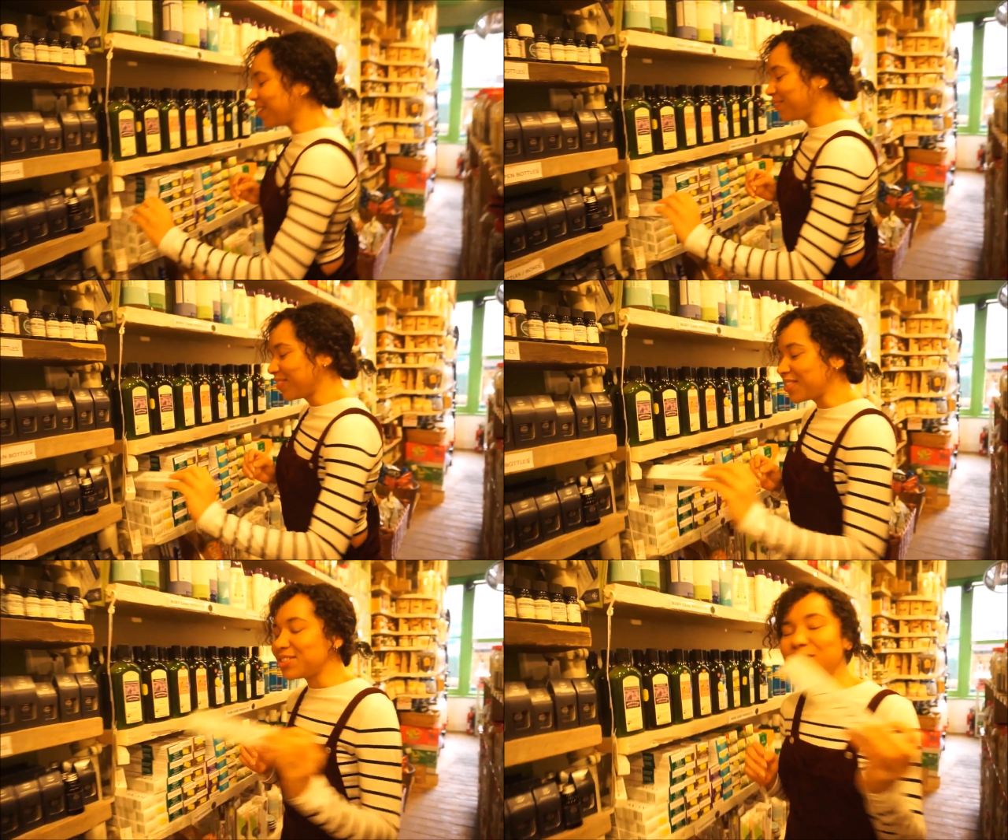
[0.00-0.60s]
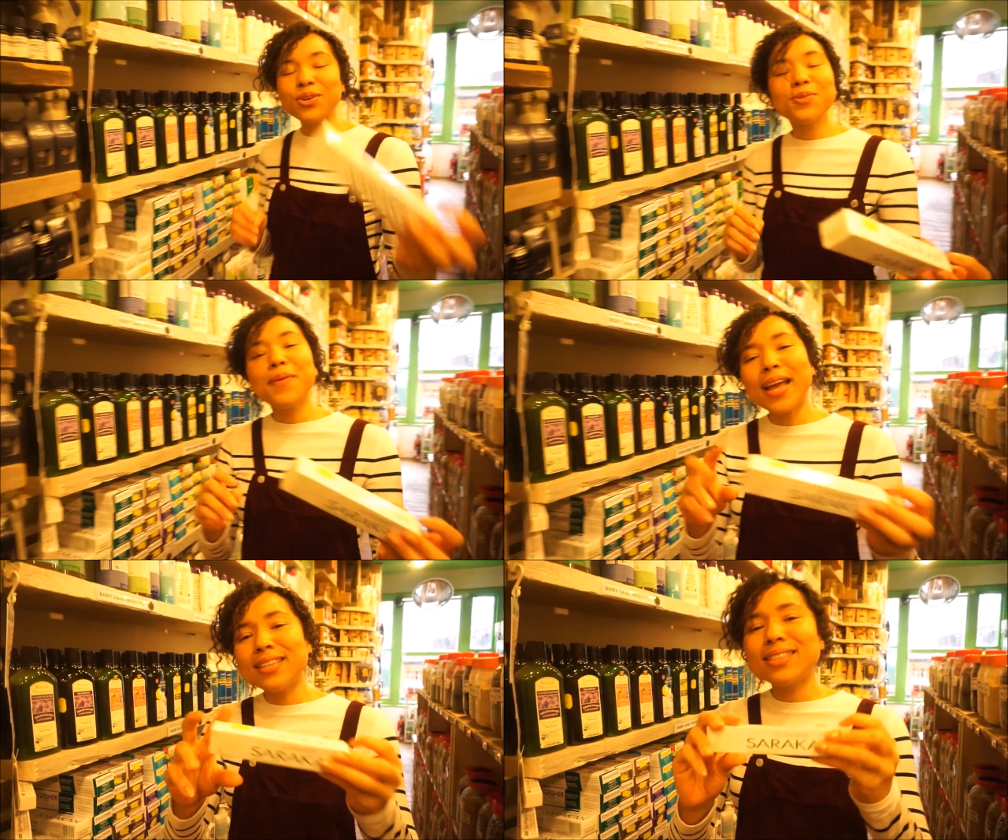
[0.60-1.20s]
Um, the
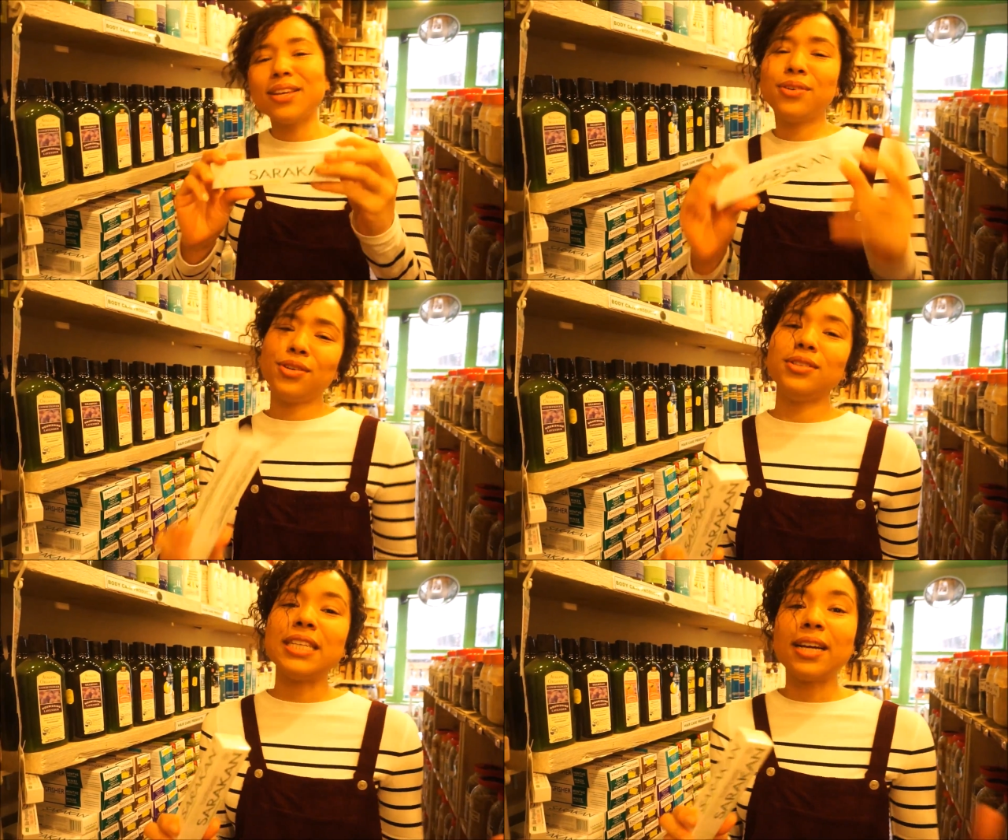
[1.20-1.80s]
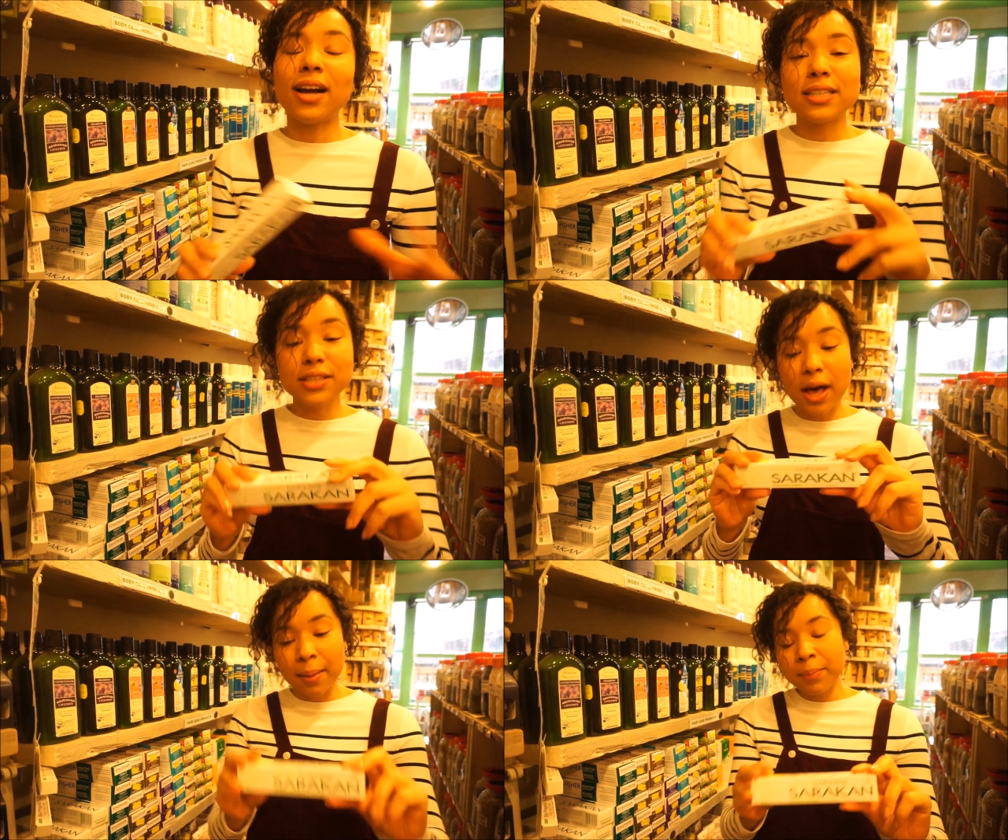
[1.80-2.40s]
toothpaste that you're using guys
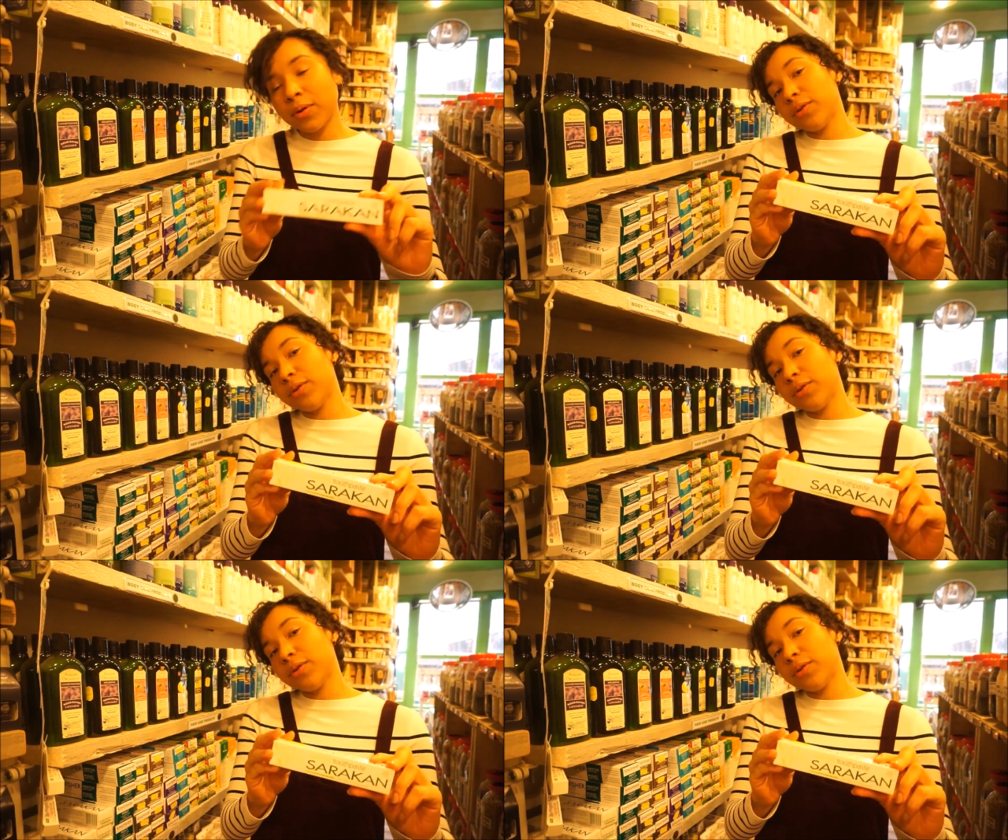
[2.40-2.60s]
come